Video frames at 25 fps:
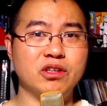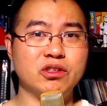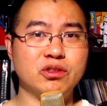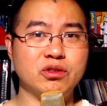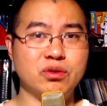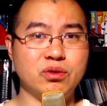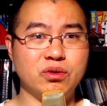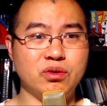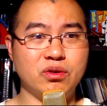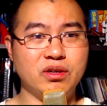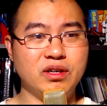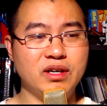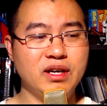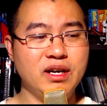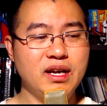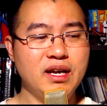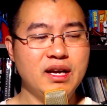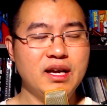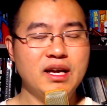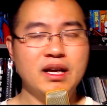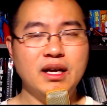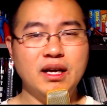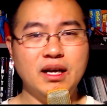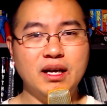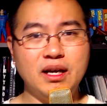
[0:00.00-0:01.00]
of an auteur
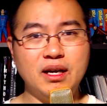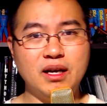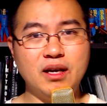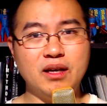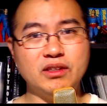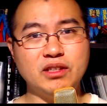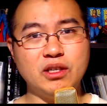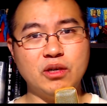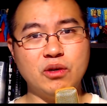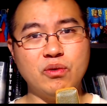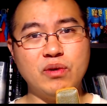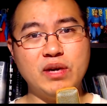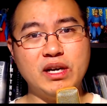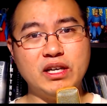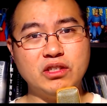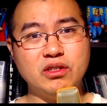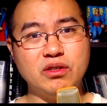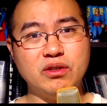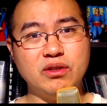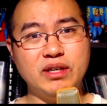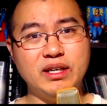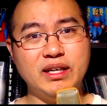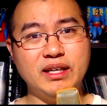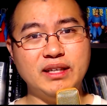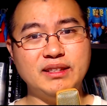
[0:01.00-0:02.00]
uh,
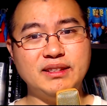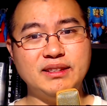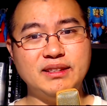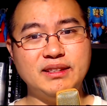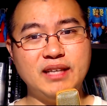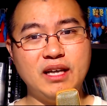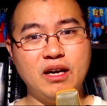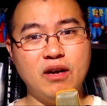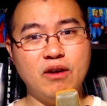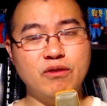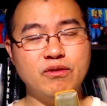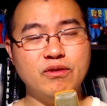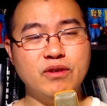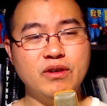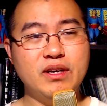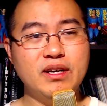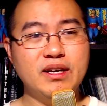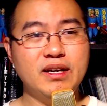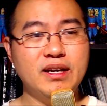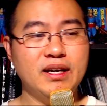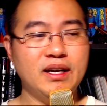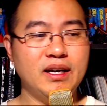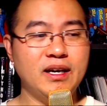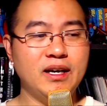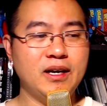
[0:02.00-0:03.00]
director in itself,
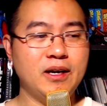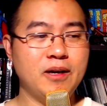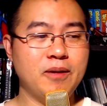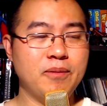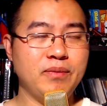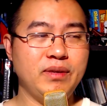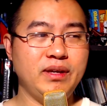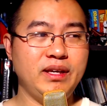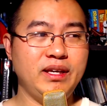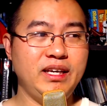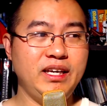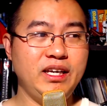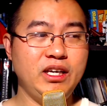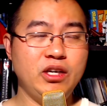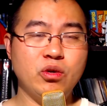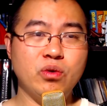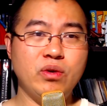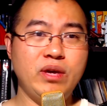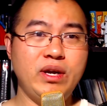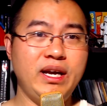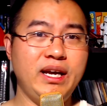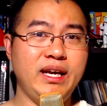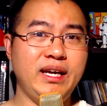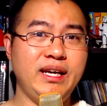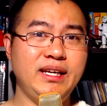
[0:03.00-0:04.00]
um, he
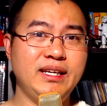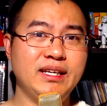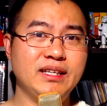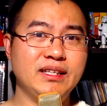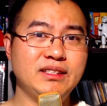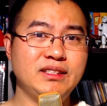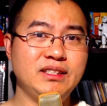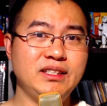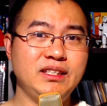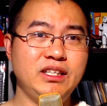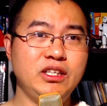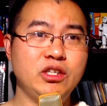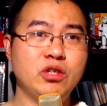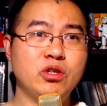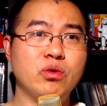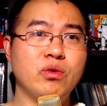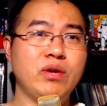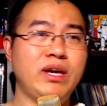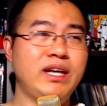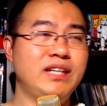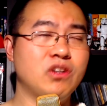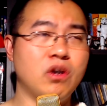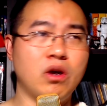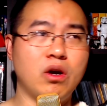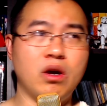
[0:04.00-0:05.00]
create he does he
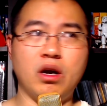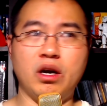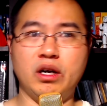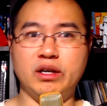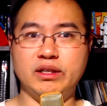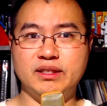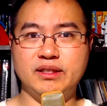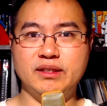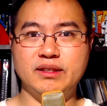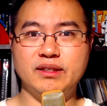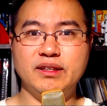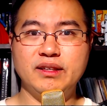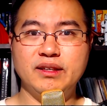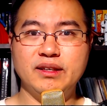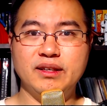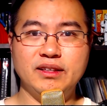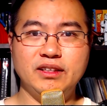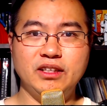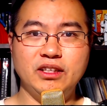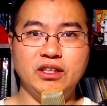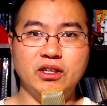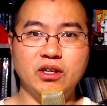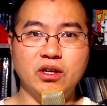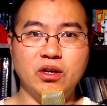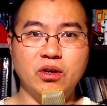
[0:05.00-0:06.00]
creates art
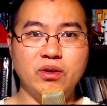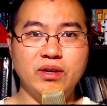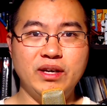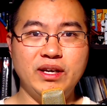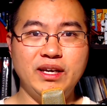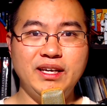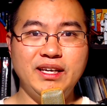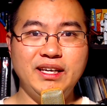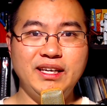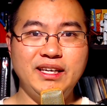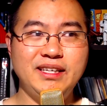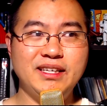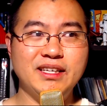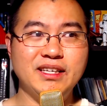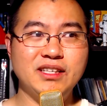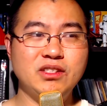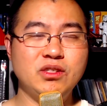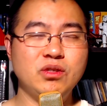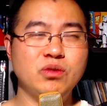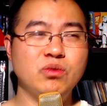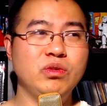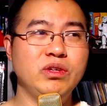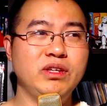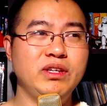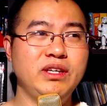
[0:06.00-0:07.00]
you know he, he
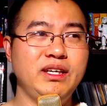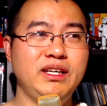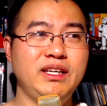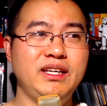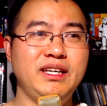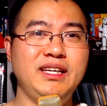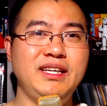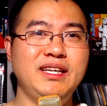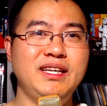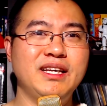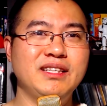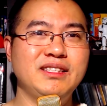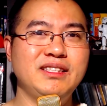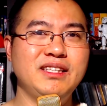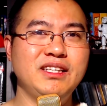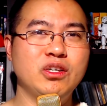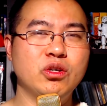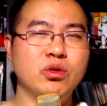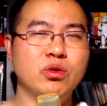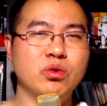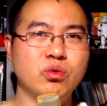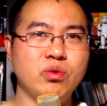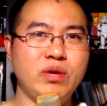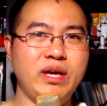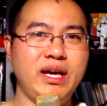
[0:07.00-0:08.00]
doesn't really he
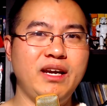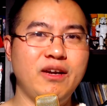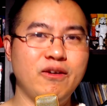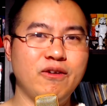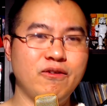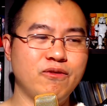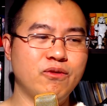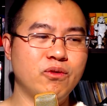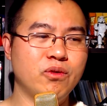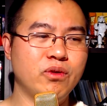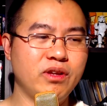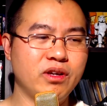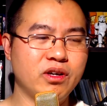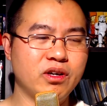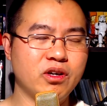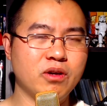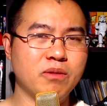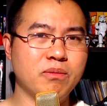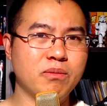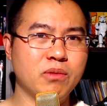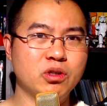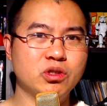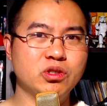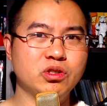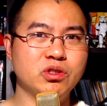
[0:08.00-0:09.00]
doesn't create it for the
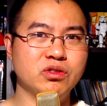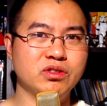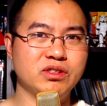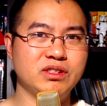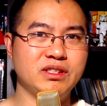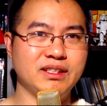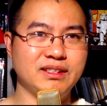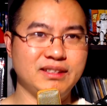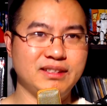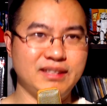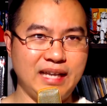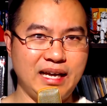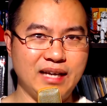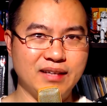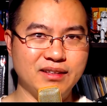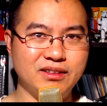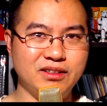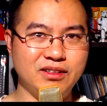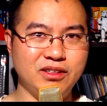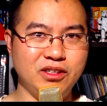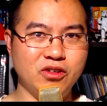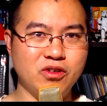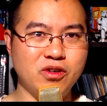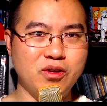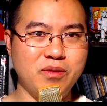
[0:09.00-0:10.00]
commercial
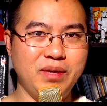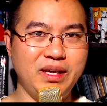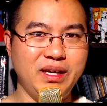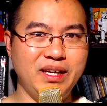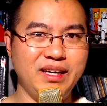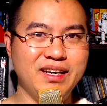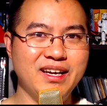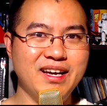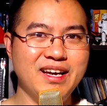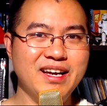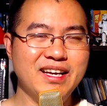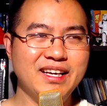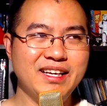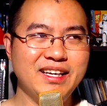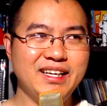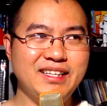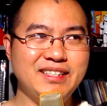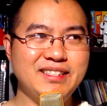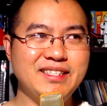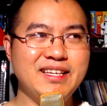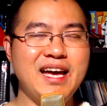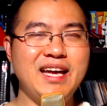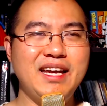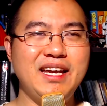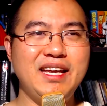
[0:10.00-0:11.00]
success you know what i mean
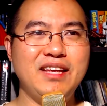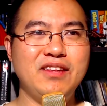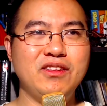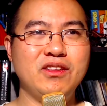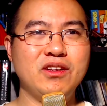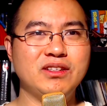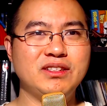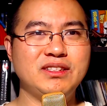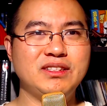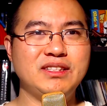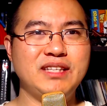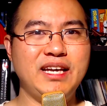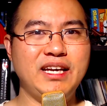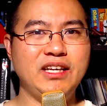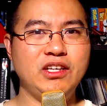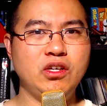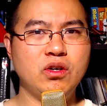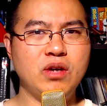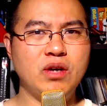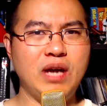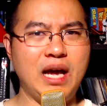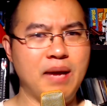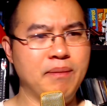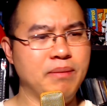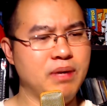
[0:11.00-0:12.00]
he's not in there
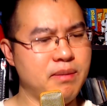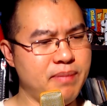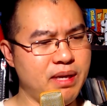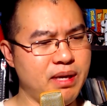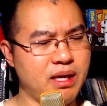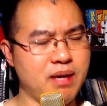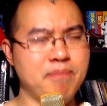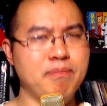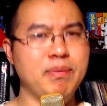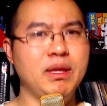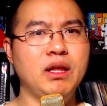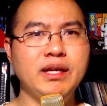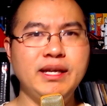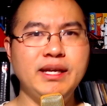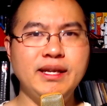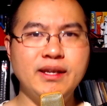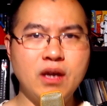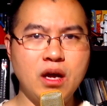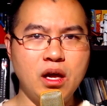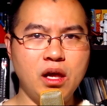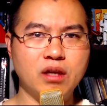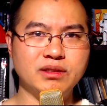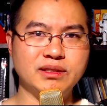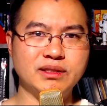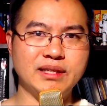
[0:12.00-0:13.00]
saying you know i'm going to make a
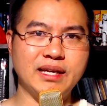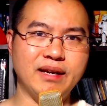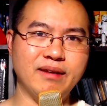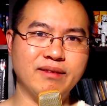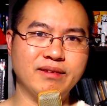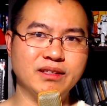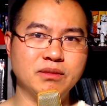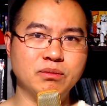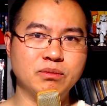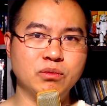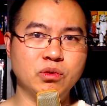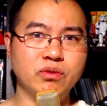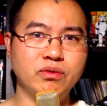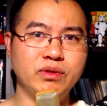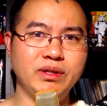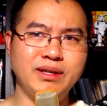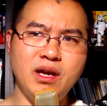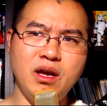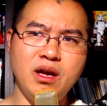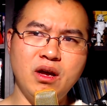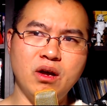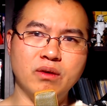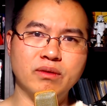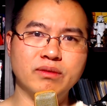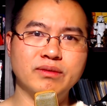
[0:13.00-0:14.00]
billion dollars out of this
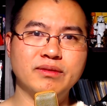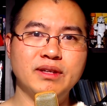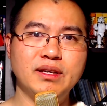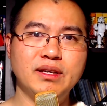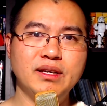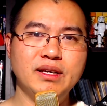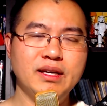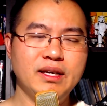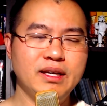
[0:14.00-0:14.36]
movie no